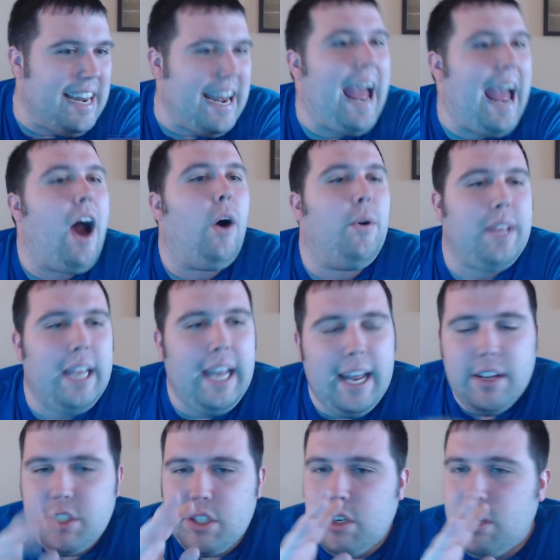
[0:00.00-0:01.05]
now, the
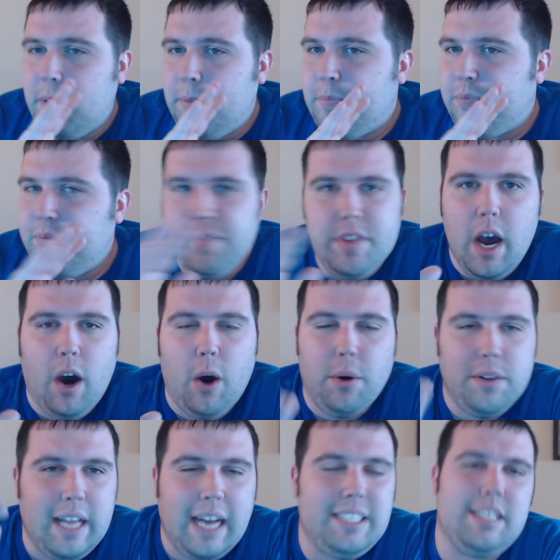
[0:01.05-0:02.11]
answer,
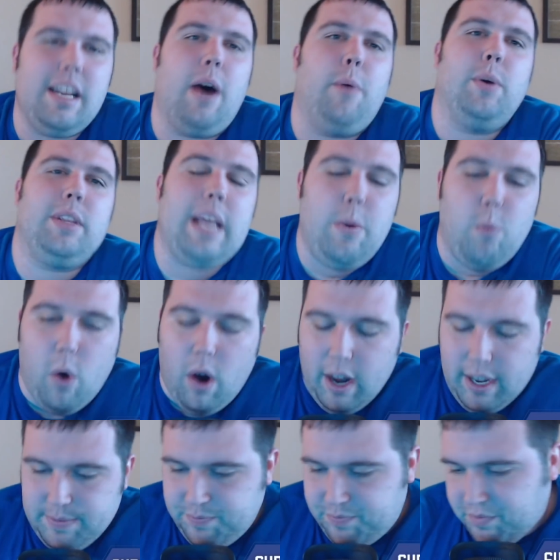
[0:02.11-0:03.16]
no, that's not what they
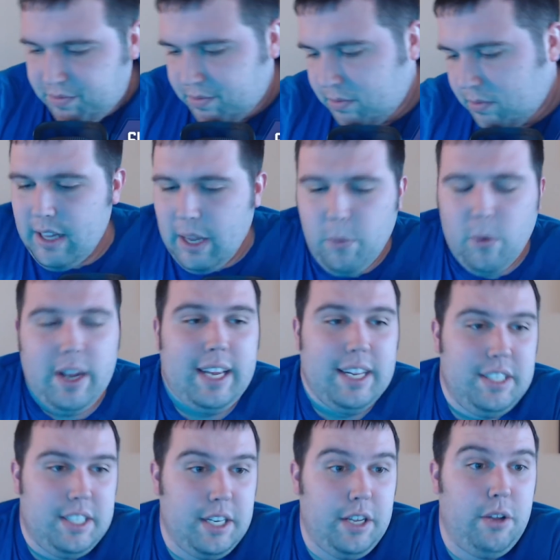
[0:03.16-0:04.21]
want. They want to
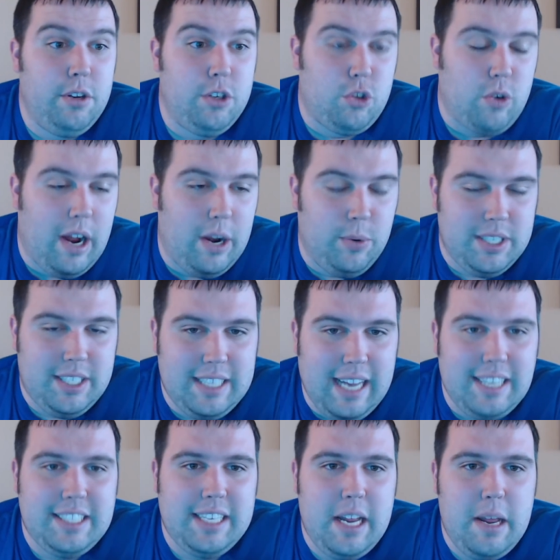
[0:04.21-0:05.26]
continue to try to
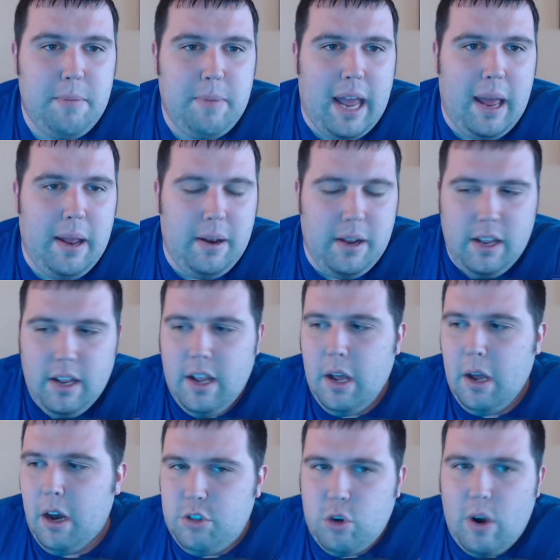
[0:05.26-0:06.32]
assess him and
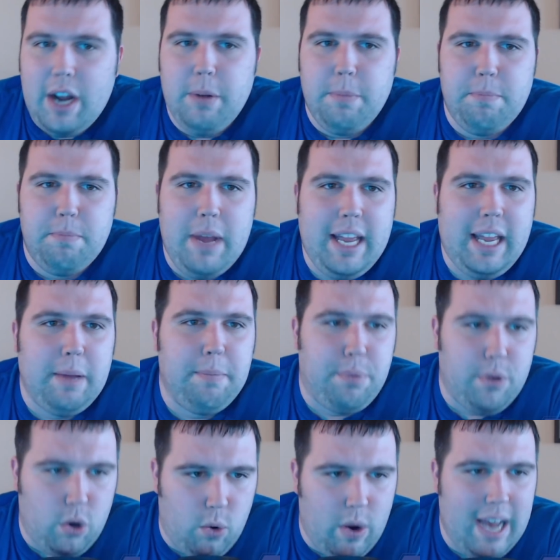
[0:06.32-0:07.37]
try to make him
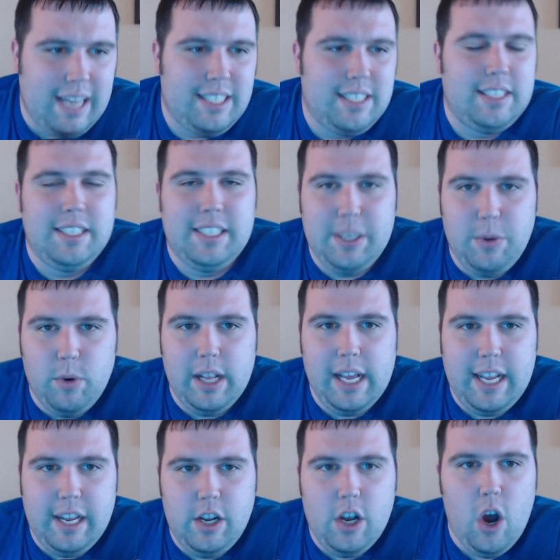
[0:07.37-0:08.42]
progress to see where they
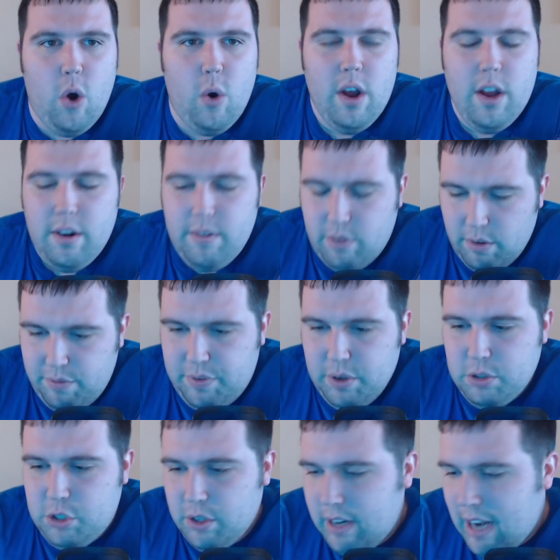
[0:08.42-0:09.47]
can go for
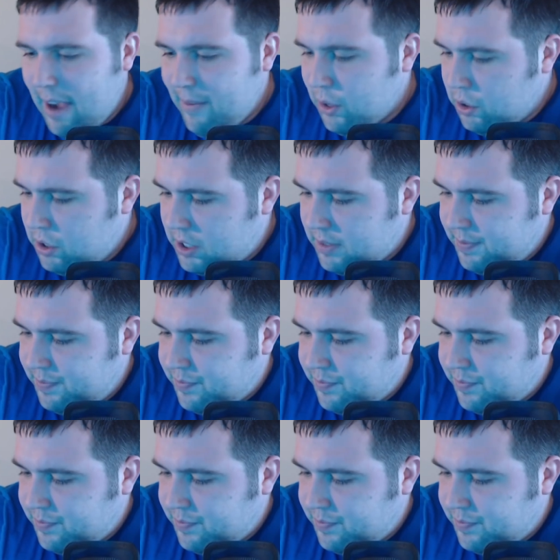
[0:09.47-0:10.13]
future endeavors.